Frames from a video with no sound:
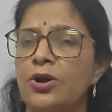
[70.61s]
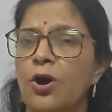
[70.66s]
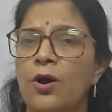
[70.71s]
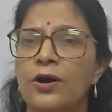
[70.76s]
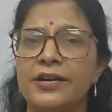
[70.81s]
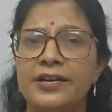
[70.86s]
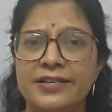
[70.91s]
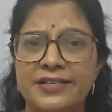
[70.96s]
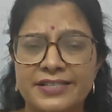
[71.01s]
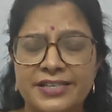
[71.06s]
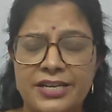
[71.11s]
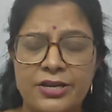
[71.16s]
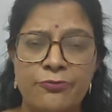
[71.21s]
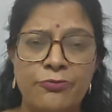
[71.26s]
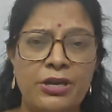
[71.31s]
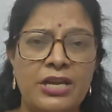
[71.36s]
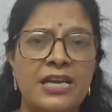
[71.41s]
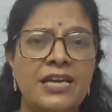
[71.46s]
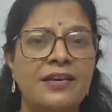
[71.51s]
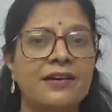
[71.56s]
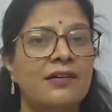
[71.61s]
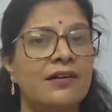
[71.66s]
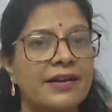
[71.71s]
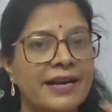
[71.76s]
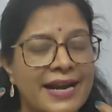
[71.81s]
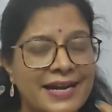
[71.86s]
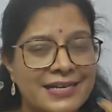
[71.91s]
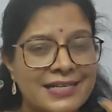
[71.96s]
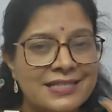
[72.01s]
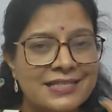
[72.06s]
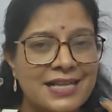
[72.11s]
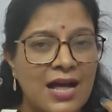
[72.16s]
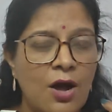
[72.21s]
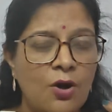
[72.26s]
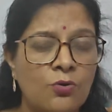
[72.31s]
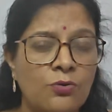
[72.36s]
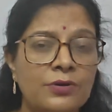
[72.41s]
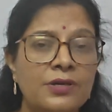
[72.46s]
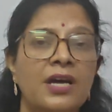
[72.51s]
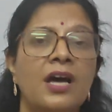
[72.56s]
auditory, we hear any
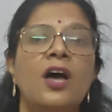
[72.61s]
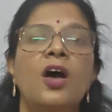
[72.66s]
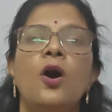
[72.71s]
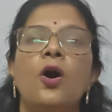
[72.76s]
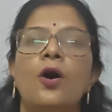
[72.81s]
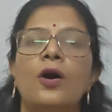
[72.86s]
sound,